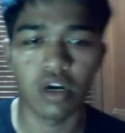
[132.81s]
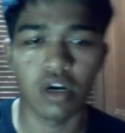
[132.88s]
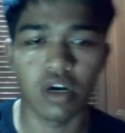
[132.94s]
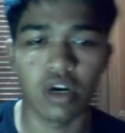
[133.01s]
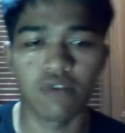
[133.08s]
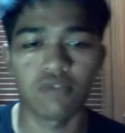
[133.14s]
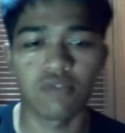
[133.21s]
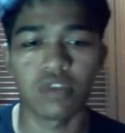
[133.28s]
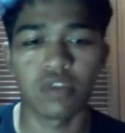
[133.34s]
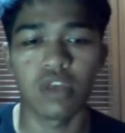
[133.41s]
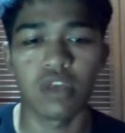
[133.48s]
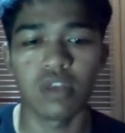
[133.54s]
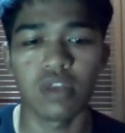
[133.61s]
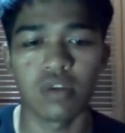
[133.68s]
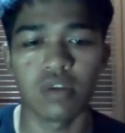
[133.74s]
After
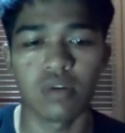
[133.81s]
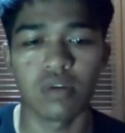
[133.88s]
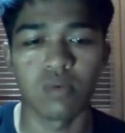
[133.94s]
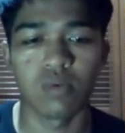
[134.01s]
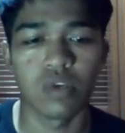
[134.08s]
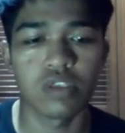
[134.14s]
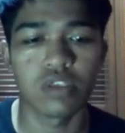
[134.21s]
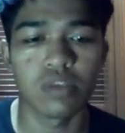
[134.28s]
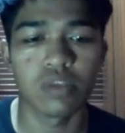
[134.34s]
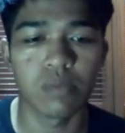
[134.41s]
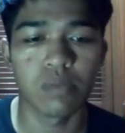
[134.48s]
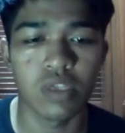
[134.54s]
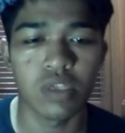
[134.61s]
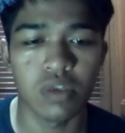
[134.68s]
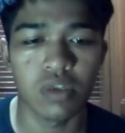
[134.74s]
that, we
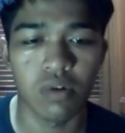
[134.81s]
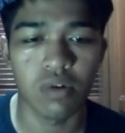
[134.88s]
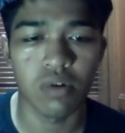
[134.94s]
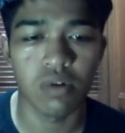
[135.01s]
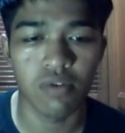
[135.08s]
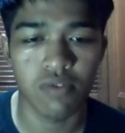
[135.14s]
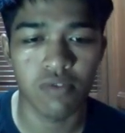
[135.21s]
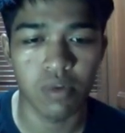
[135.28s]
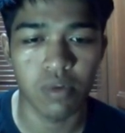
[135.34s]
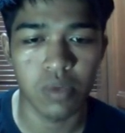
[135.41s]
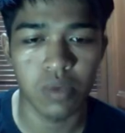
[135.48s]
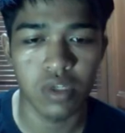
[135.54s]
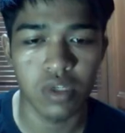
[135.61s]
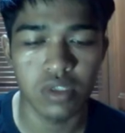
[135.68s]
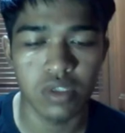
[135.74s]
assembly of
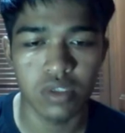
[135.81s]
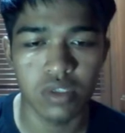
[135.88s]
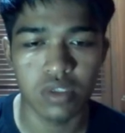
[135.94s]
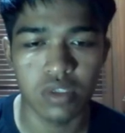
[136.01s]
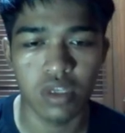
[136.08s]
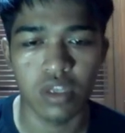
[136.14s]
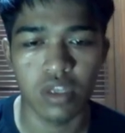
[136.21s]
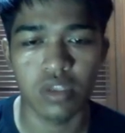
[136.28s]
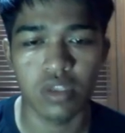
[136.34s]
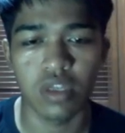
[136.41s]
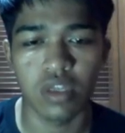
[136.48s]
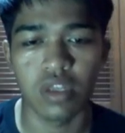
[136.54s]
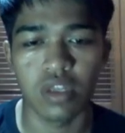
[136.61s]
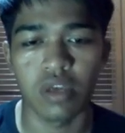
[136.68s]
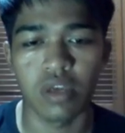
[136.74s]
components and
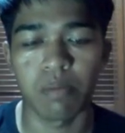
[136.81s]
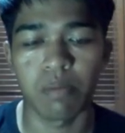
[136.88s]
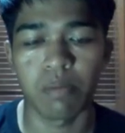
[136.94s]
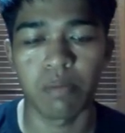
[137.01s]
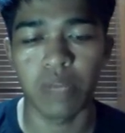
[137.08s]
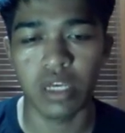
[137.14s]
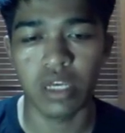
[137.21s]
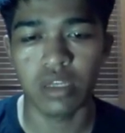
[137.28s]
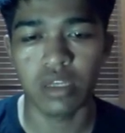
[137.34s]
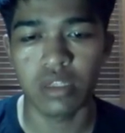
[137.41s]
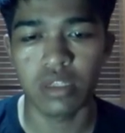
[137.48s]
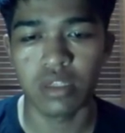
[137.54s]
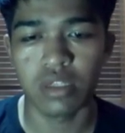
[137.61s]
then apply it.